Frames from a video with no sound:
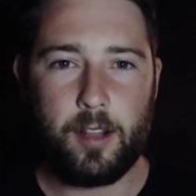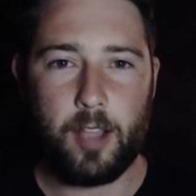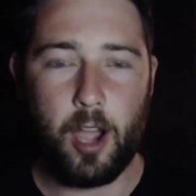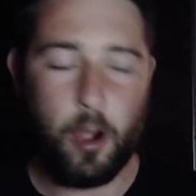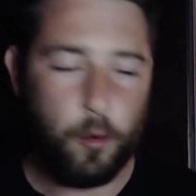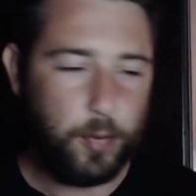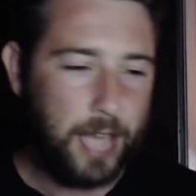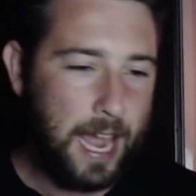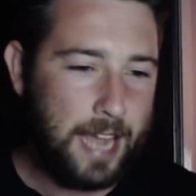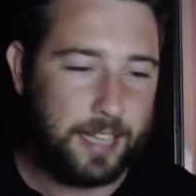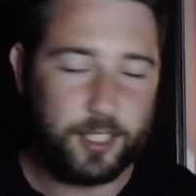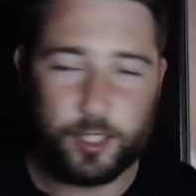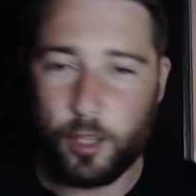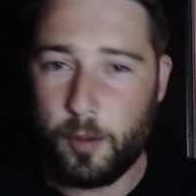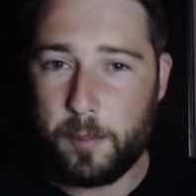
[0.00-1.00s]
Okay,
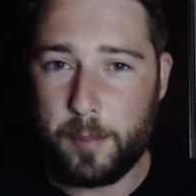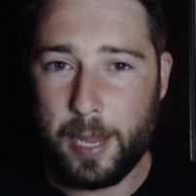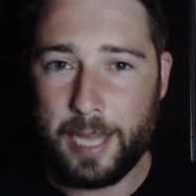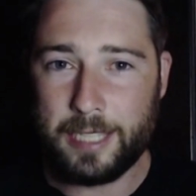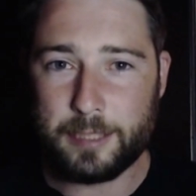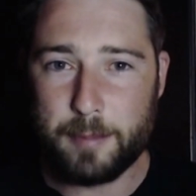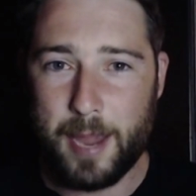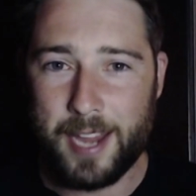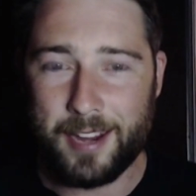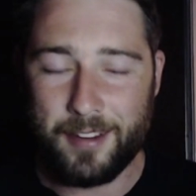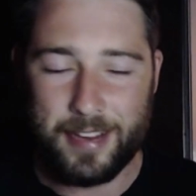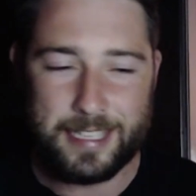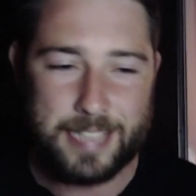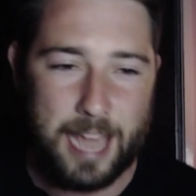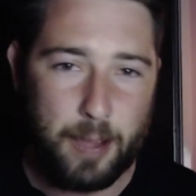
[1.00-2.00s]
so Peacemaker
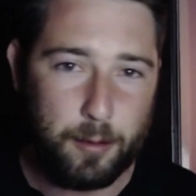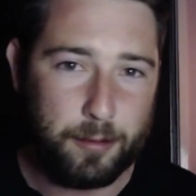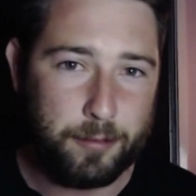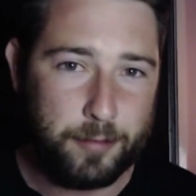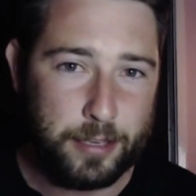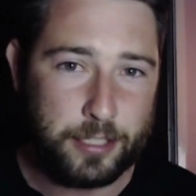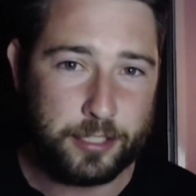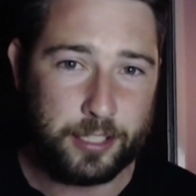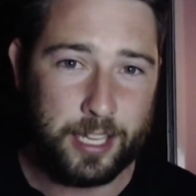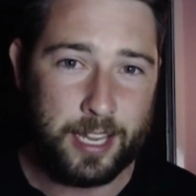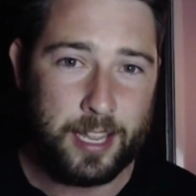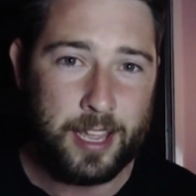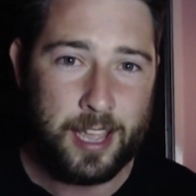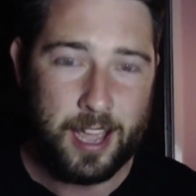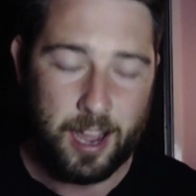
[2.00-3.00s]
is now officially
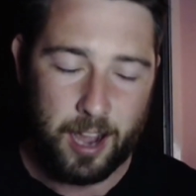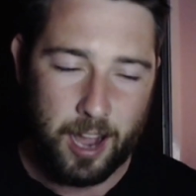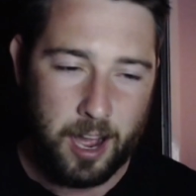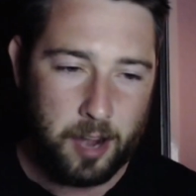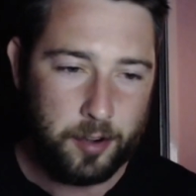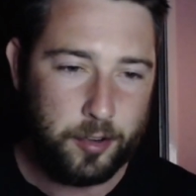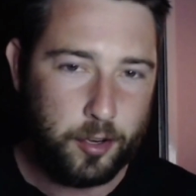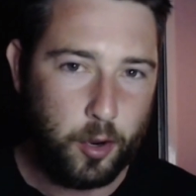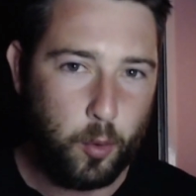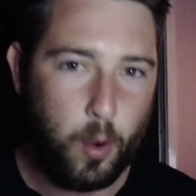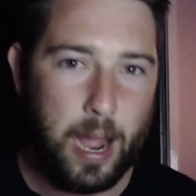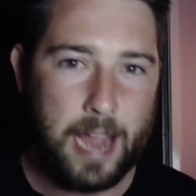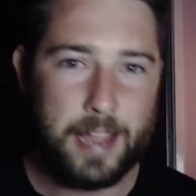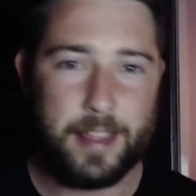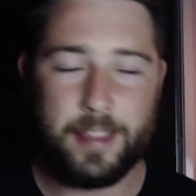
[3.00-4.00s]

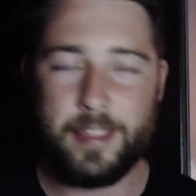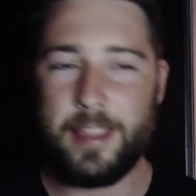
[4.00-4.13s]
underway.